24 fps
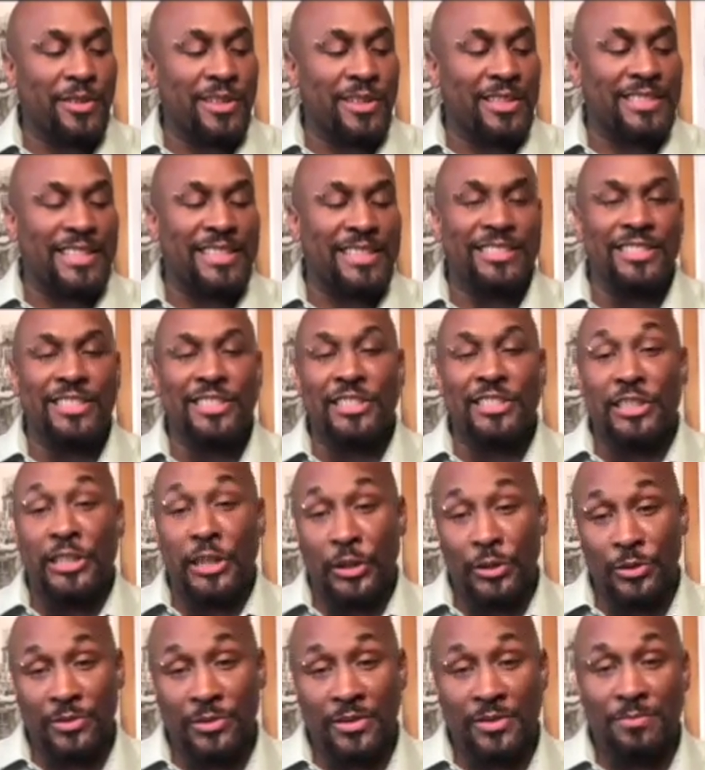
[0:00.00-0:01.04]
as an
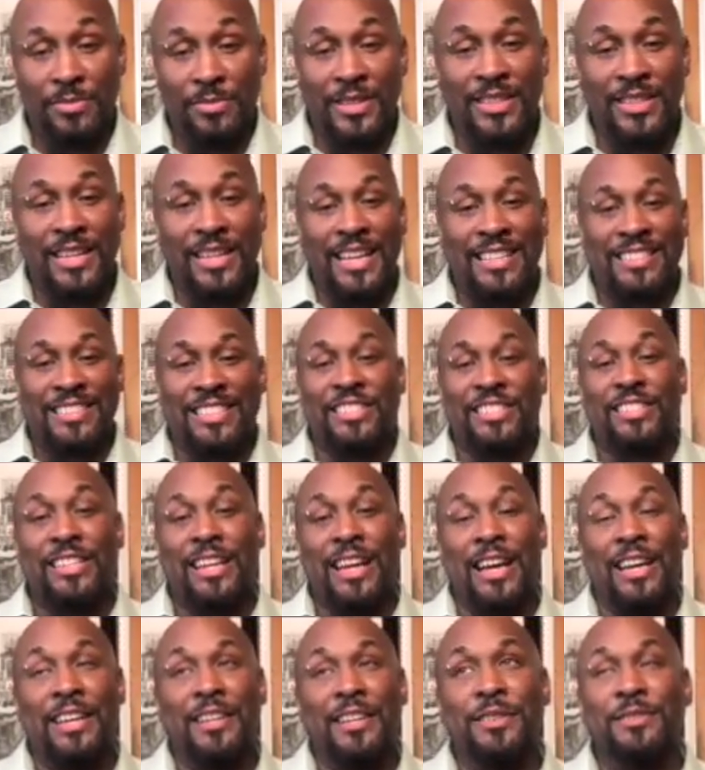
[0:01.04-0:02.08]
adult, but as a
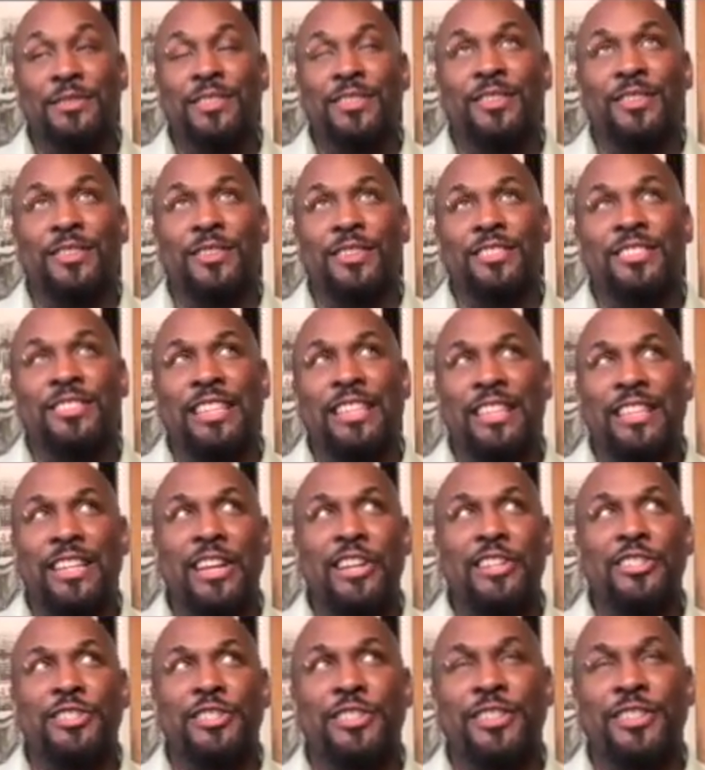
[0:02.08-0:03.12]
child or a
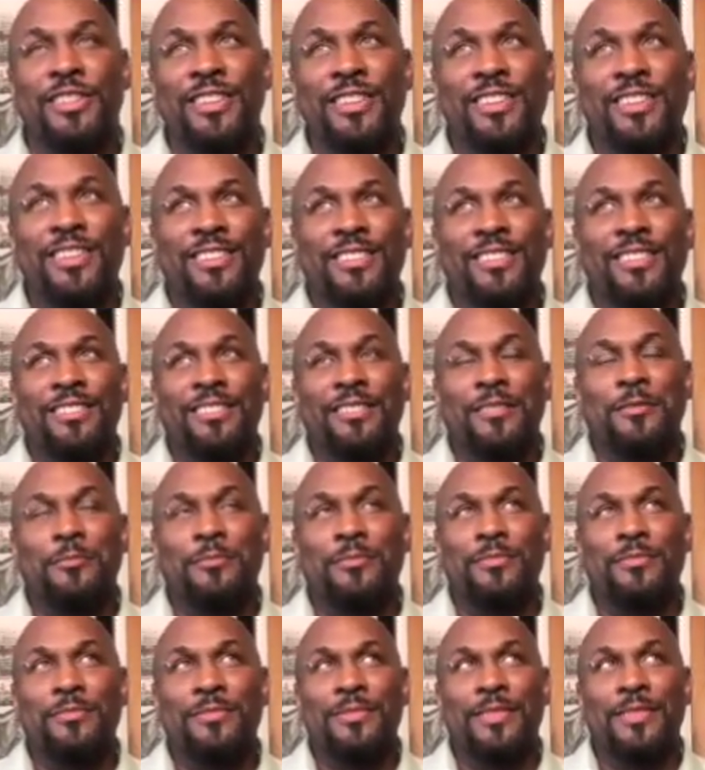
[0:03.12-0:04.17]
teenager,
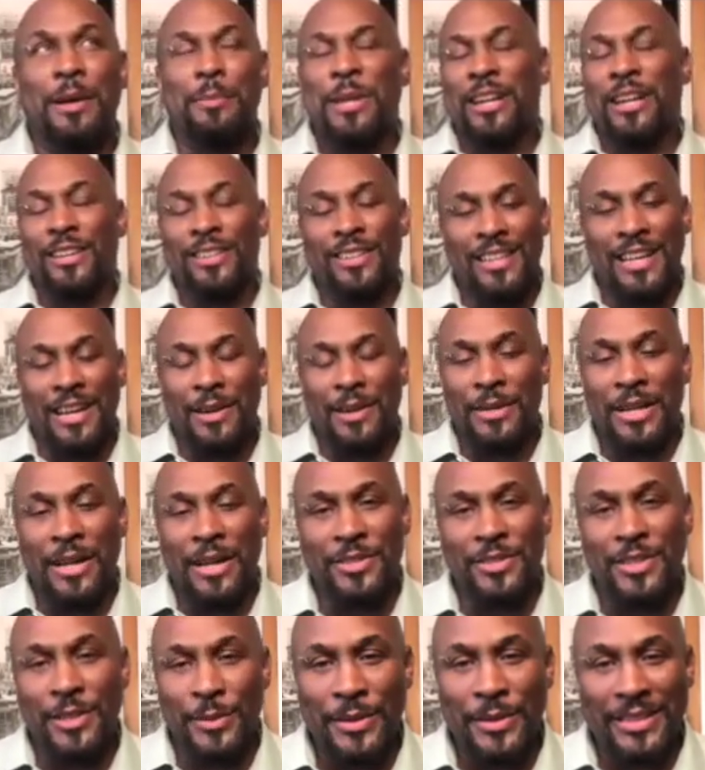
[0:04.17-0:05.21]
I'm not gonna lie. When I was
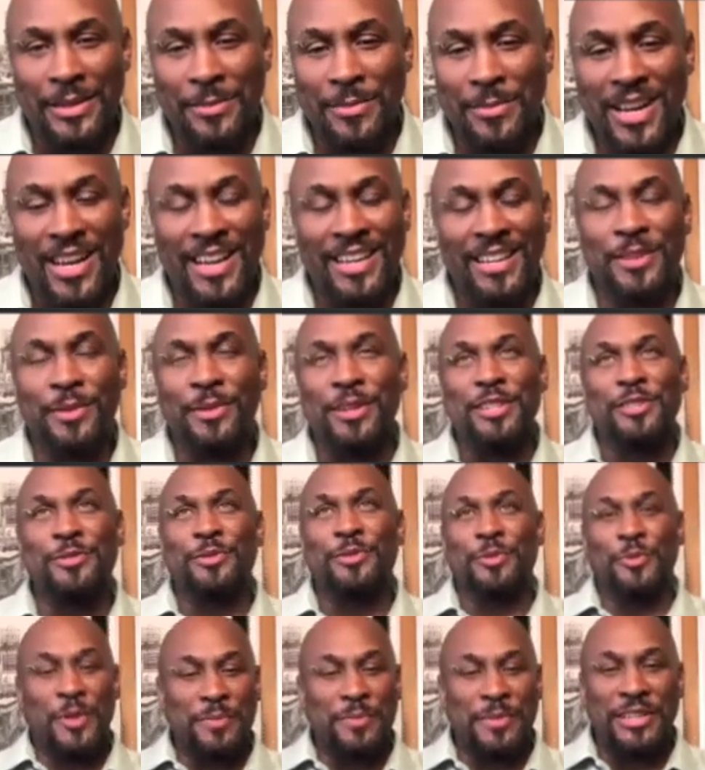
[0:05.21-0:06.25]
20, my crush was
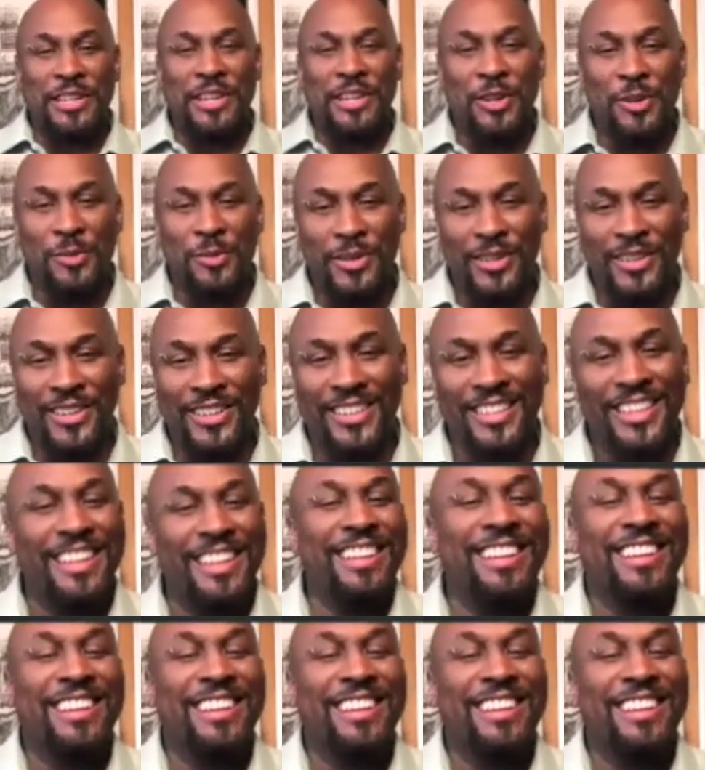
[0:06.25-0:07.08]
Whoopi Goldberg.